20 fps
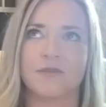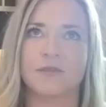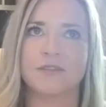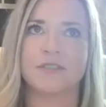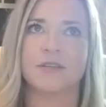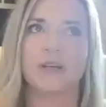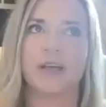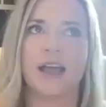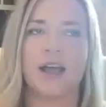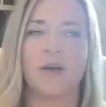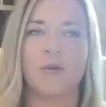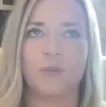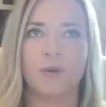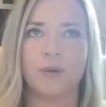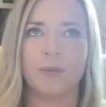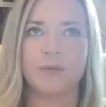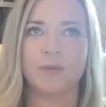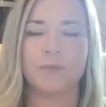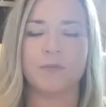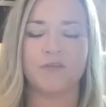to help
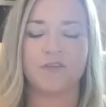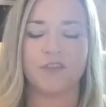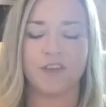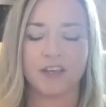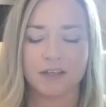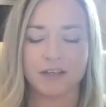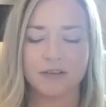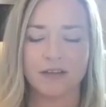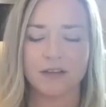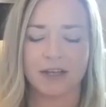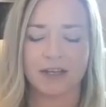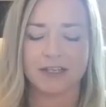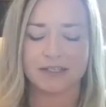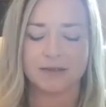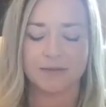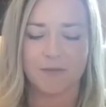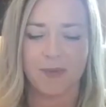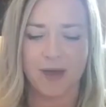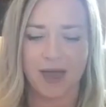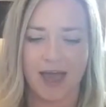women feel as
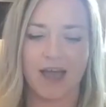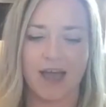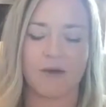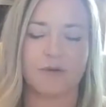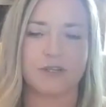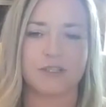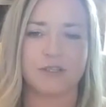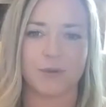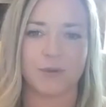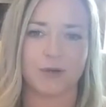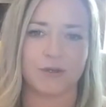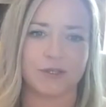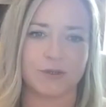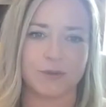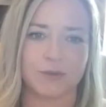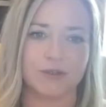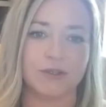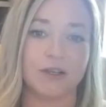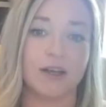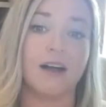empowered as
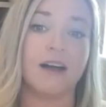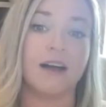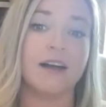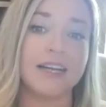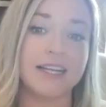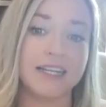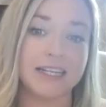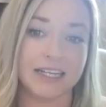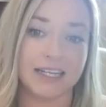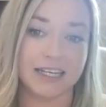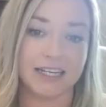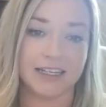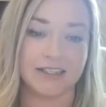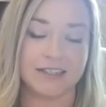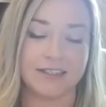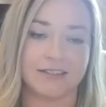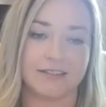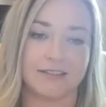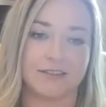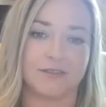possible, I
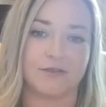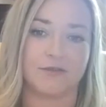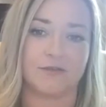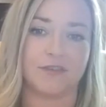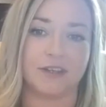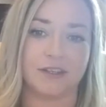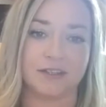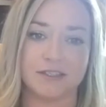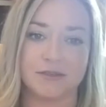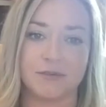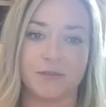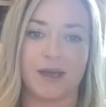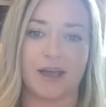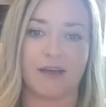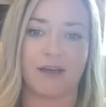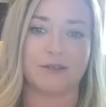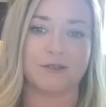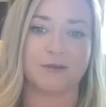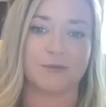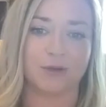need to feel as
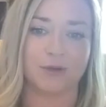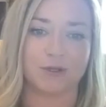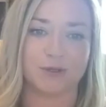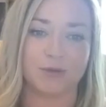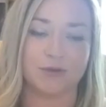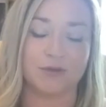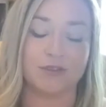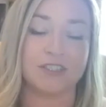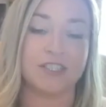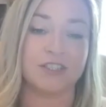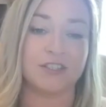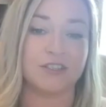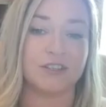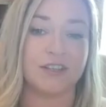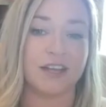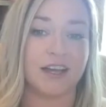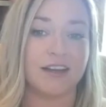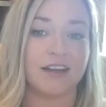empowered as possible. And to do that,